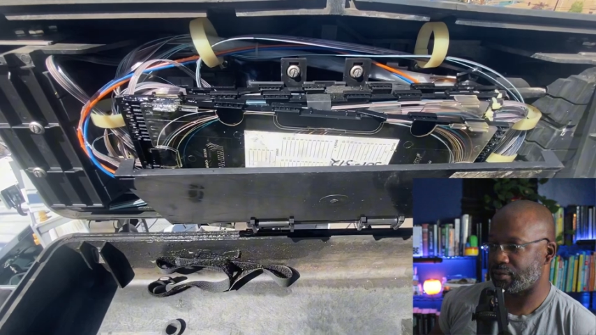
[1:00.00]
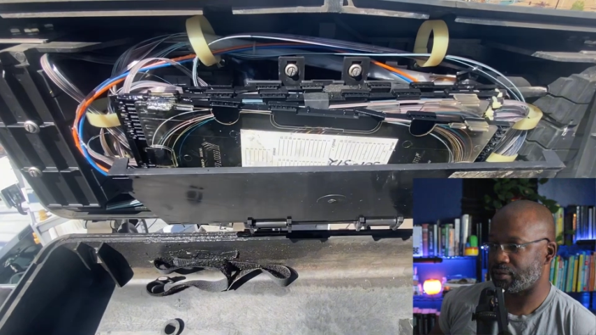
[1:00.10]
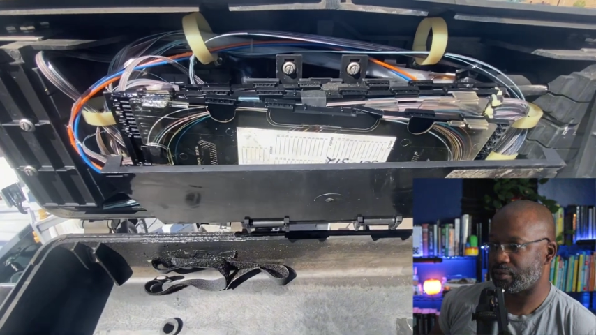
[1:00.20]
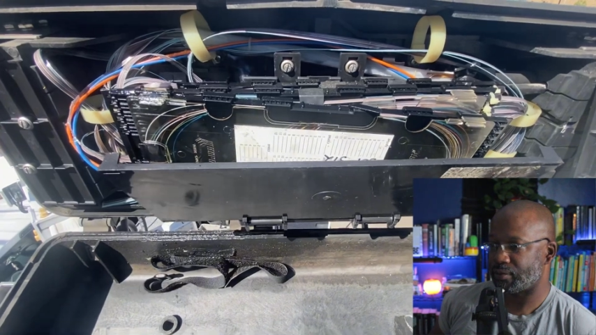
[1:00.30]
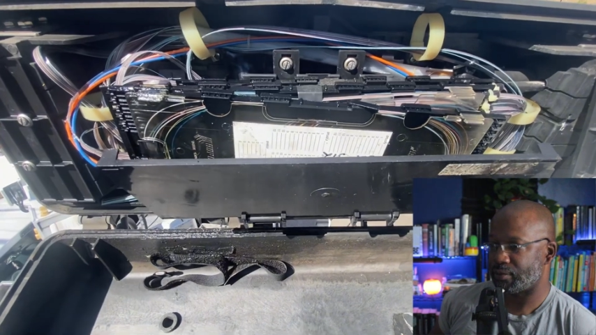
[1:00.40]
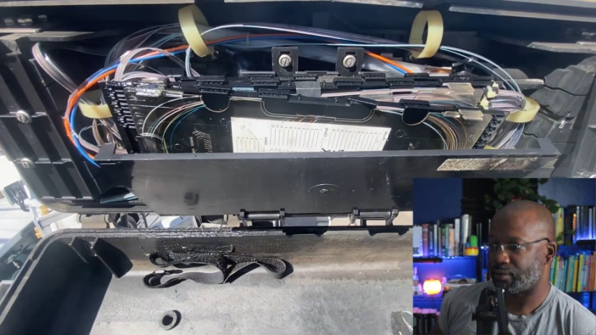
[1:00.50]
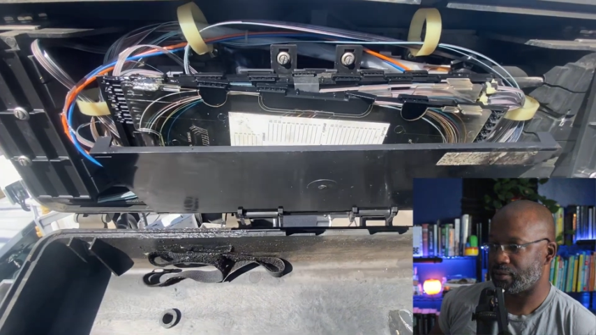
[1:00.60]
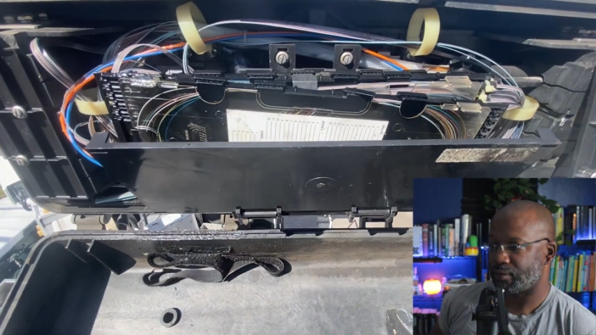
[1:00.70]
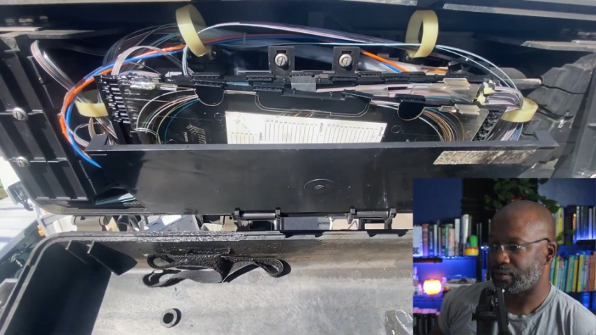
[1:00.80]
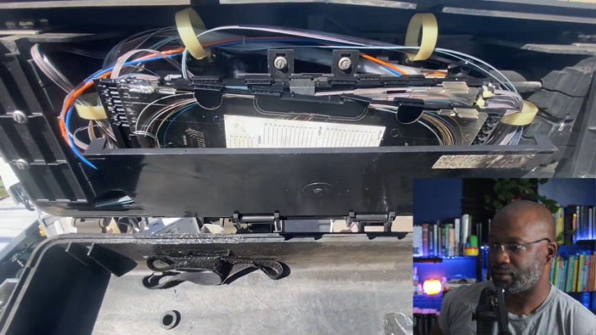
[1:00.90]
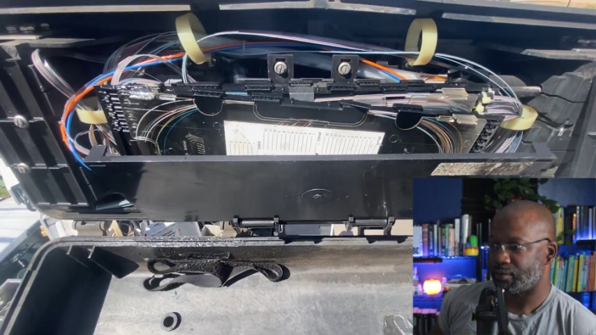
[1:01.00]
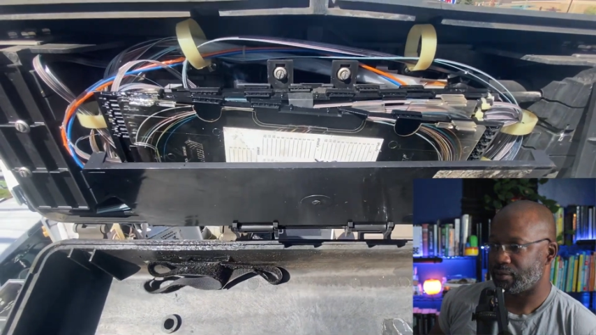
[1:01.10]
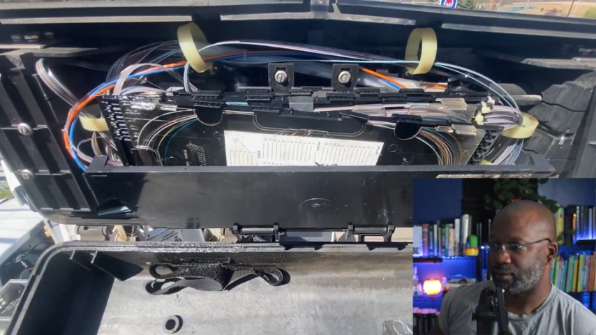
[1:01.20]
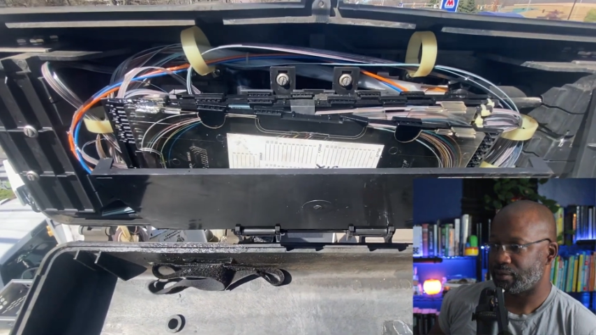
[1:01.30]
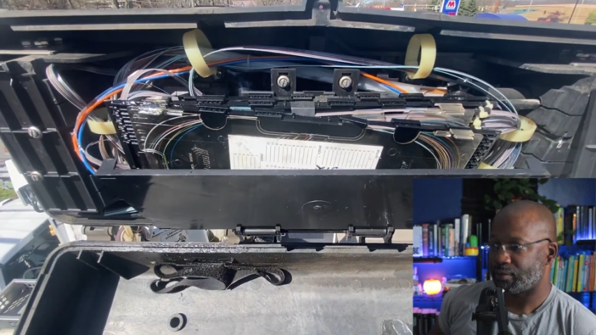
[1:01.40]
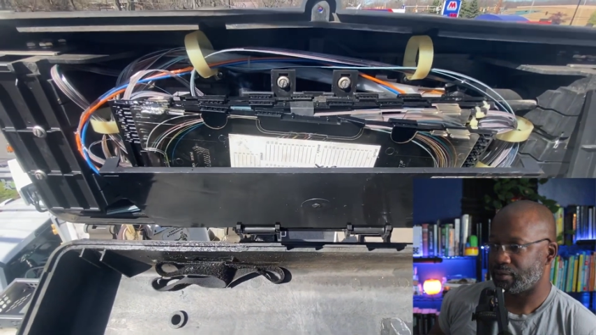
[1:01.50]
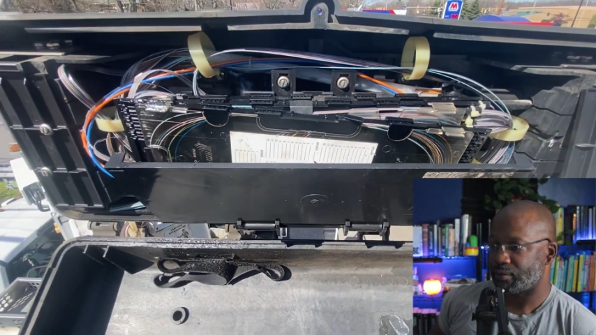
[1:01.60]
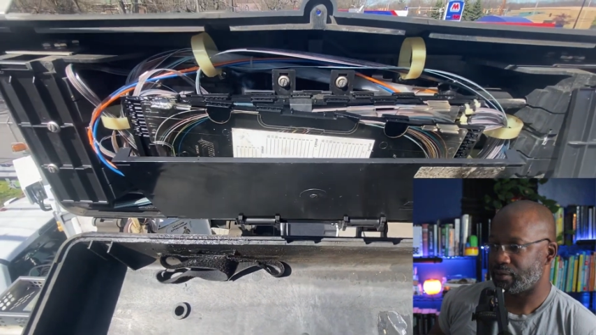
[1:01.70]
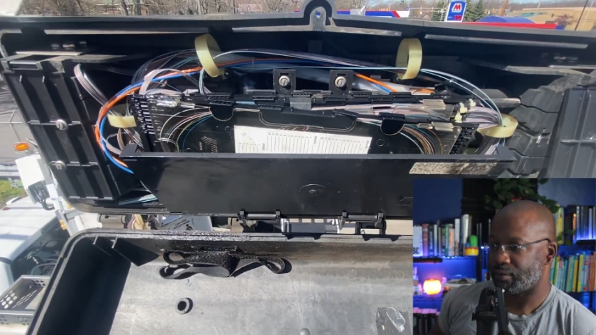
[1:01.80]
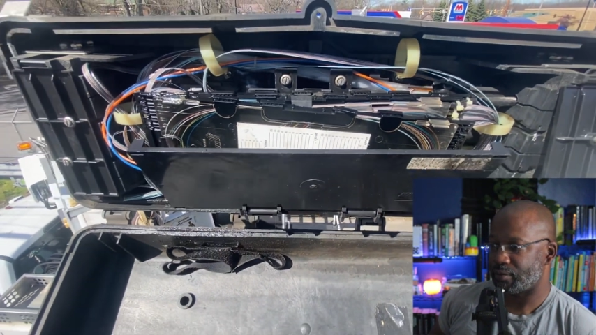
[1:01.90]

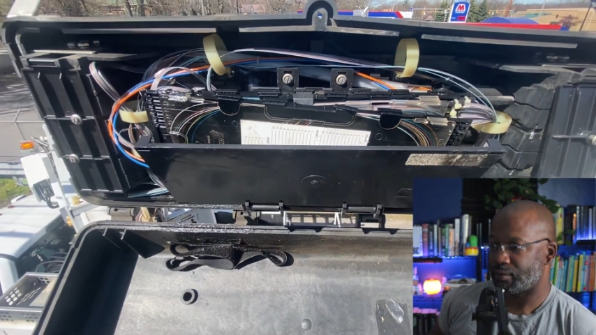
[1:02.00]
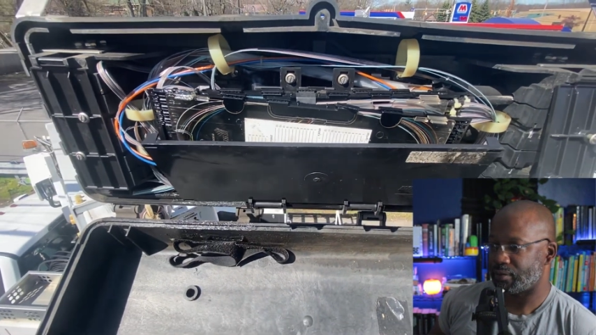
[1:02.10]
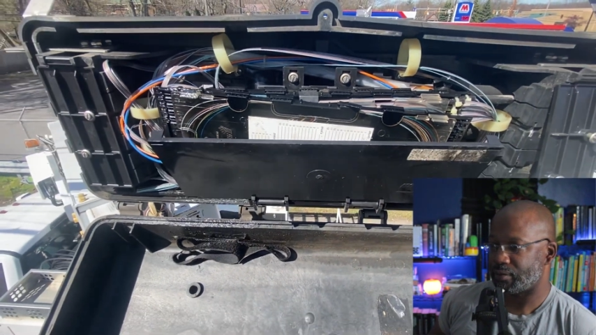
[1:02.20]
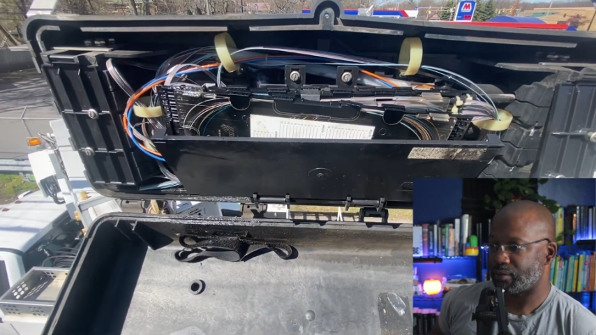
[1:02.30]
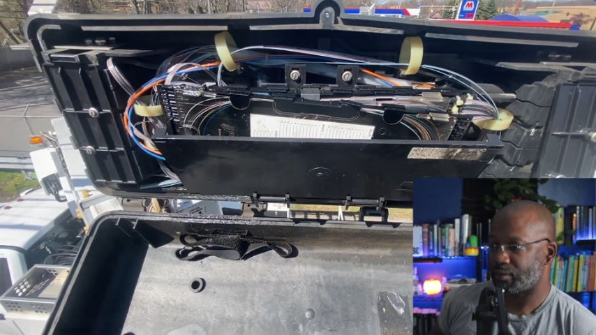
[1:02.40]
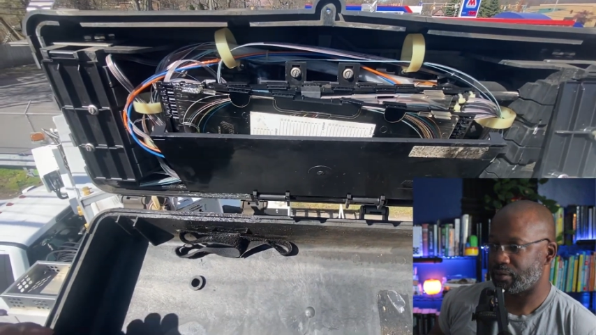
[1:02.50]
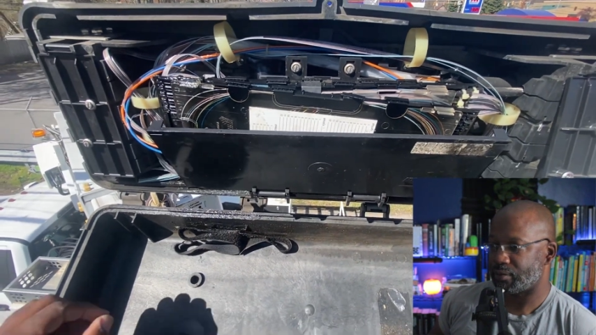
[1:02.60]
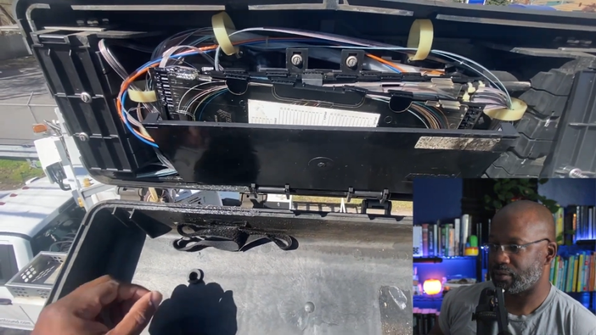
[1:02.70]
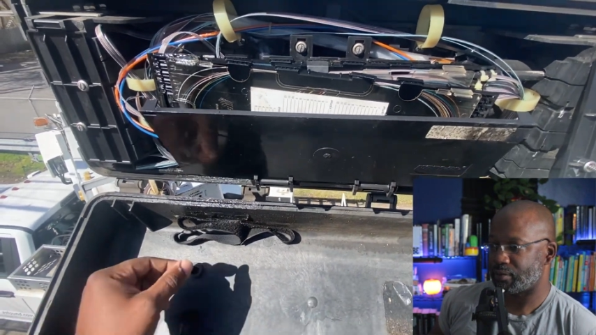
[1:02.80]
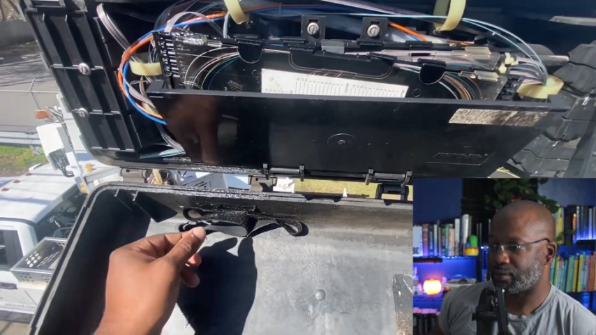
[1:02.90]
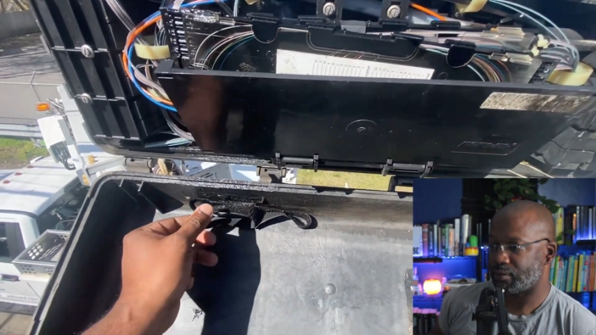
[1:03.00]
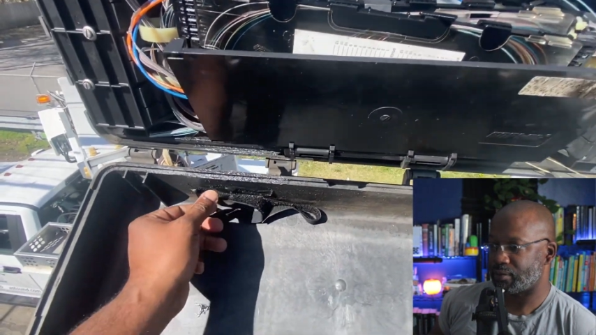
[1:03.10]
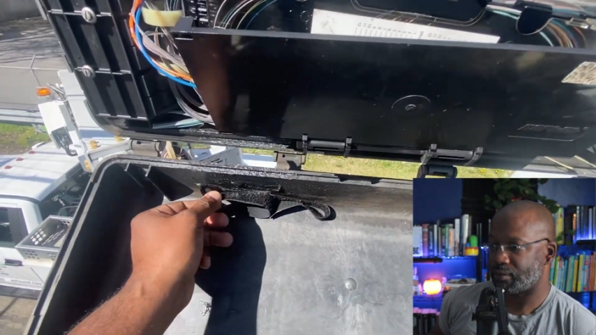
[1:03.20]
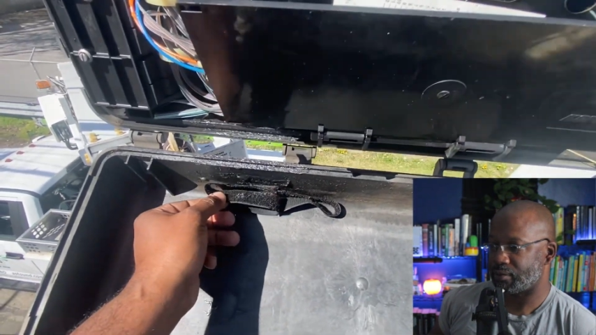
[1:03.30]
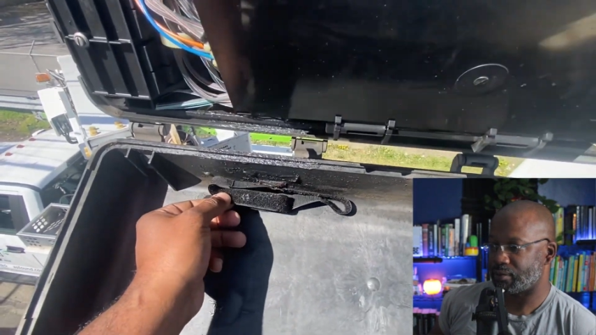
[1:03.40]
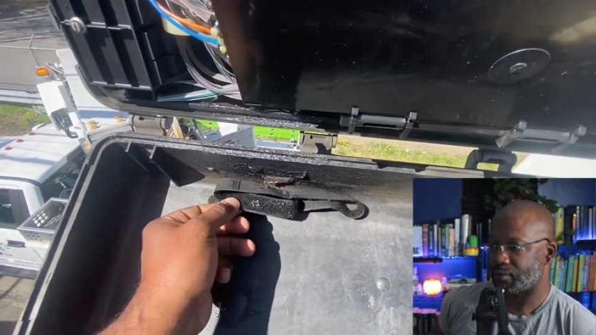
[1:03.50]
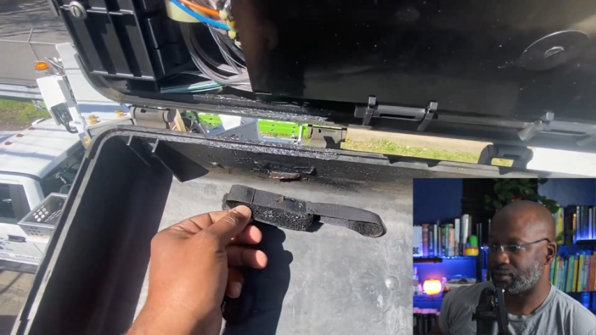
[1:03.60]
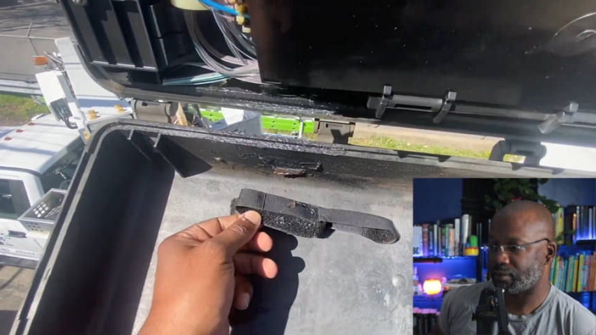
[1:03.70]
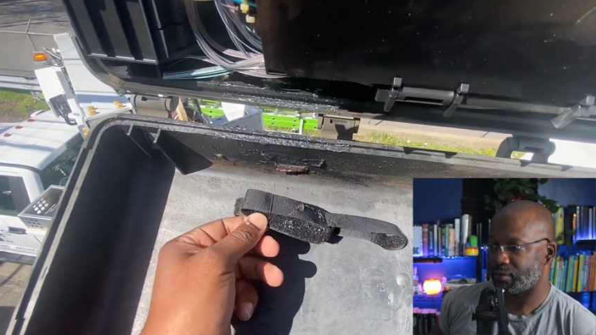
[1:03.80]
No one is speaking in this clip.